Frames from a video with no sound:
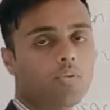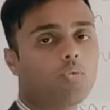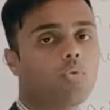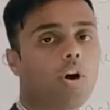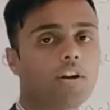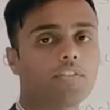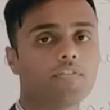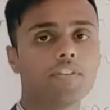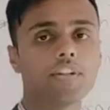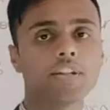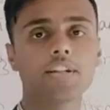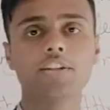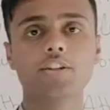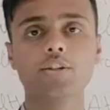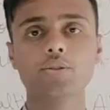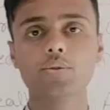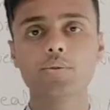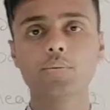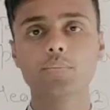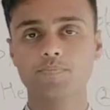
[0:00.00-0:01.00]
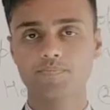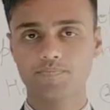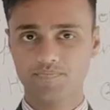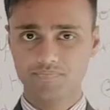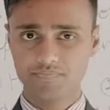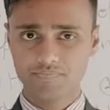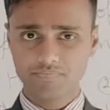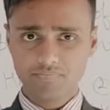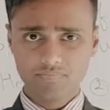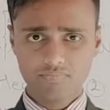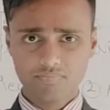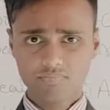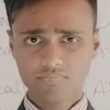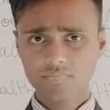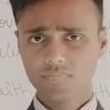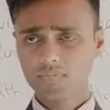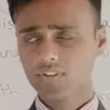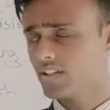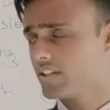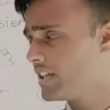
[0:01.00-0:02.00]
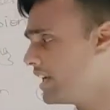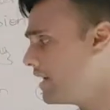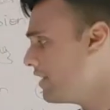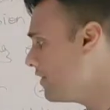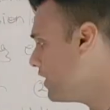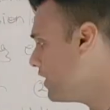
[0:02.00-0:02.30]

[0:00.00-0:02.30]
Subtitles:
What will they do? They